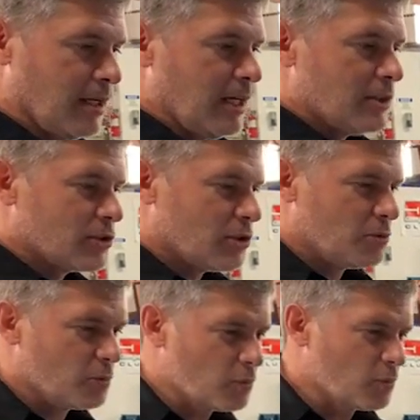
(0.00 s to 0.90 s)

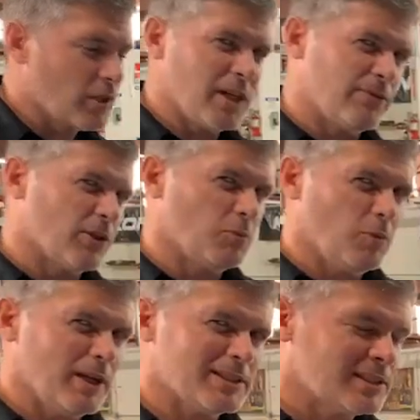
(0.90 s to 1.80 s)
So if you
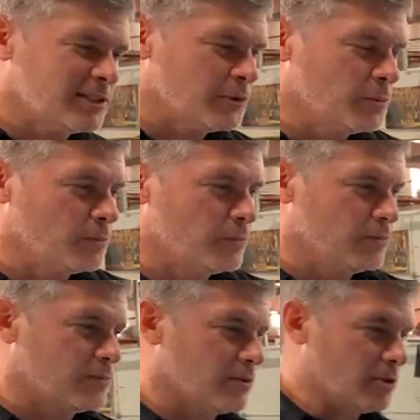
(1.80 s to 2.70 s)
want to
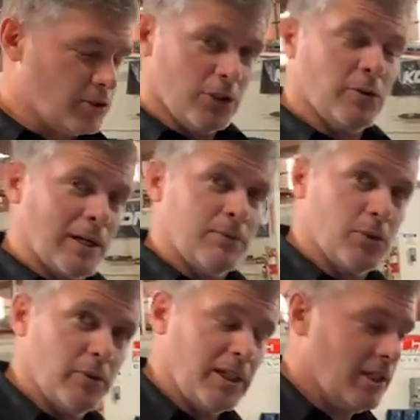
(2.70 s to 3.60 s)
do what I'm
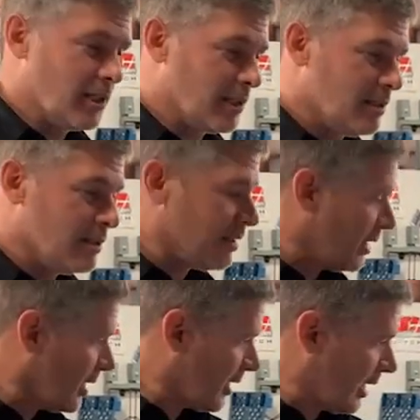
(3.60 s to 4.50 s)
doing here,
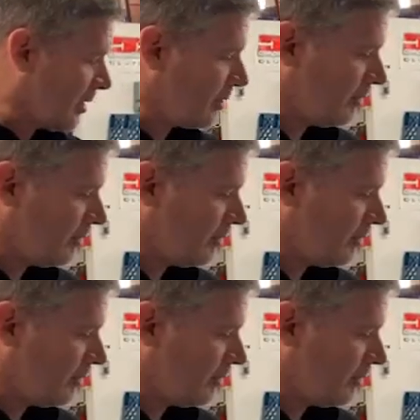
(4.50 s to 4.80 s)
and let me